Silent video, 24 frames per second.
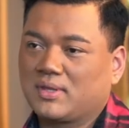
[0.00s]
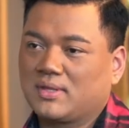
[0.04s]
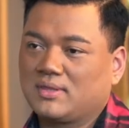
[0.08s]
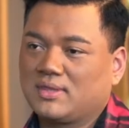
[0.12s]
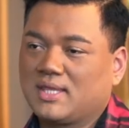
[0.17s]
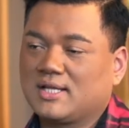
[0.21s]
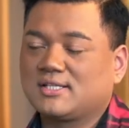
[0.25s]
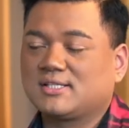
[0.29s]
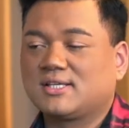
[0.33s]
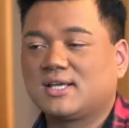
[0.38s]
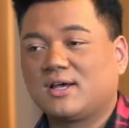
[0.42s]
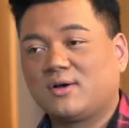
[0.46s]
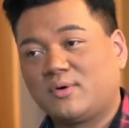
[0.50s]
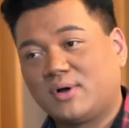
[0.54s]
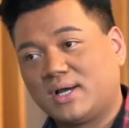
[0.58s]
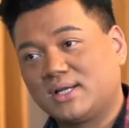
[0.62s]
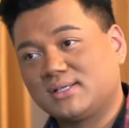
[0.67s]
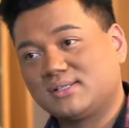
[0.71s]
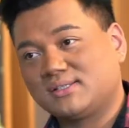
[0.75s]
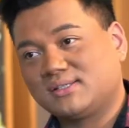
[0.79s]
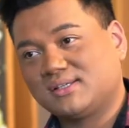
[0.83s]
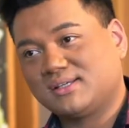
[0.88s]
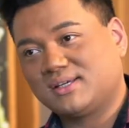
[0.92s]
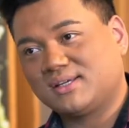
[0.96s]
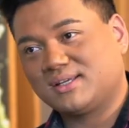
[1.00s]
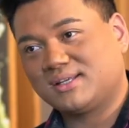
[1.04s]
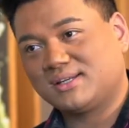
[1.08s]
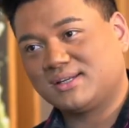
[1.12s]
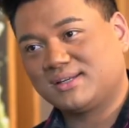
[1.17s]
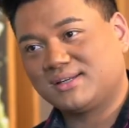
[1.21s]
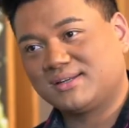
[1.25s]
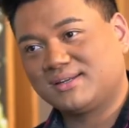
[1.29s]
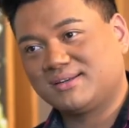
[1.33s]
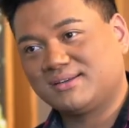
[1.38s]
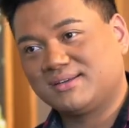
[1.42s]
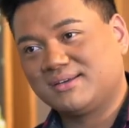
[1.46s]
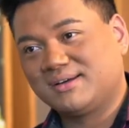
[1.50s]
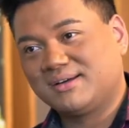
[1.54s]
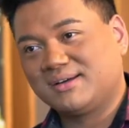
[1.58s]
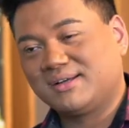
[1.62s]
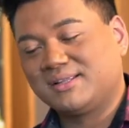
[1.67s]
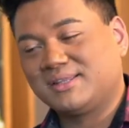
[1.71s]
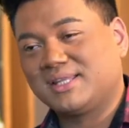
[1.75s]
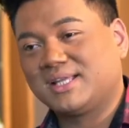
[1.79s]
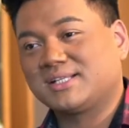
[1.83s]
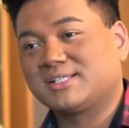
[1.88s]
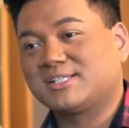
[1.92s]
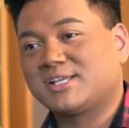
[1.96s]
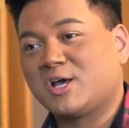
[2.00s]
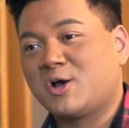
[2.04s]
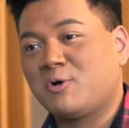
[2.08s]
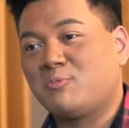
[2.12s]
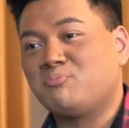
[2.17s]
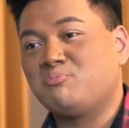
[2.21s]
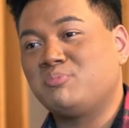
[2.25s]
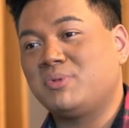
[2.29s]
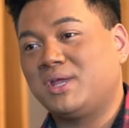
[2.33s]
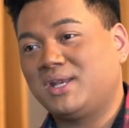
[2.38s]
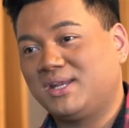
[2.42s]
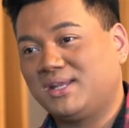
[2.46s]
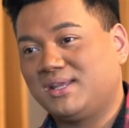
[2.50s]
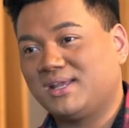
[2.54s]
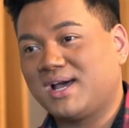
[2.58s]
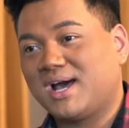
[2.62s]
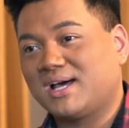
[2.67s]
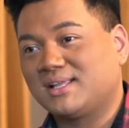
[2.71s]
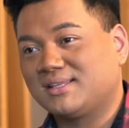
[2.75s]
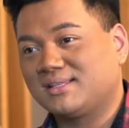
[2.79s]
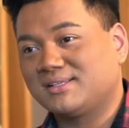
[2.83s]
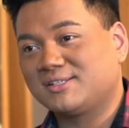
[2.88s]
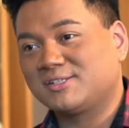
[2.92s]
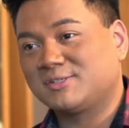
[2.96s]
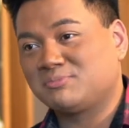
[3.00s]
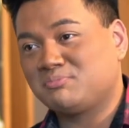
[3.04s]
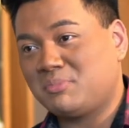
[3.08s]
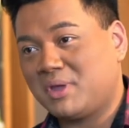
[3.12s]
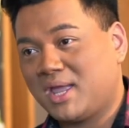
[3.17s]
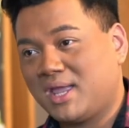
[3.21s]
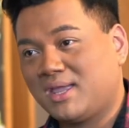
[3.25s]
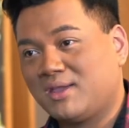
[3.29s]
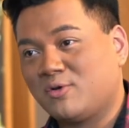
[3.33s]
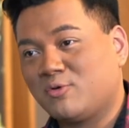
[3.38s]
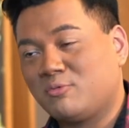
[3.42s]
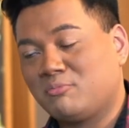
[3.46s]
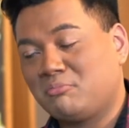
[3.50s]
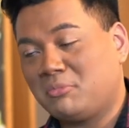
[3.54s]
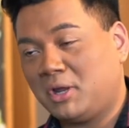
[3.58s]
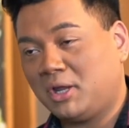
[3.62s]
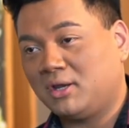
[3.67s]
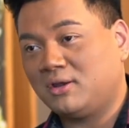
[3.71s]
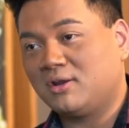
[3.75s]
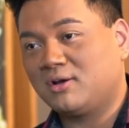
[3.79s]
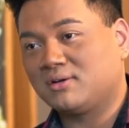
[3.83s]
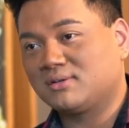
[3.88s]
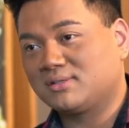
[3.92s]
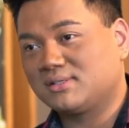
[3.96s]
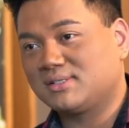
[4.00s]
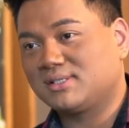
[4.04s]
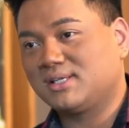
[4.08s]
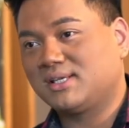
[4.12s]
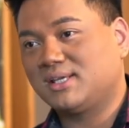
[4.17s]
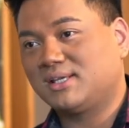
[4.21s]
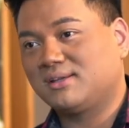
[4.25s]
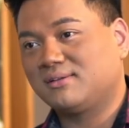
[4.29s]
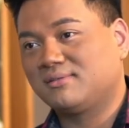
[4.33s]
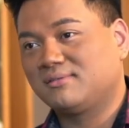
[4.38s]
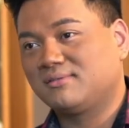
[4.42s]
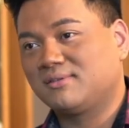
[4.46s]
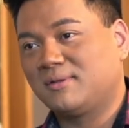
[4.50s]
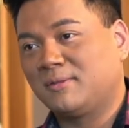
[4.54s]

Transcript: That's how I see it. That's how many others may or may not see.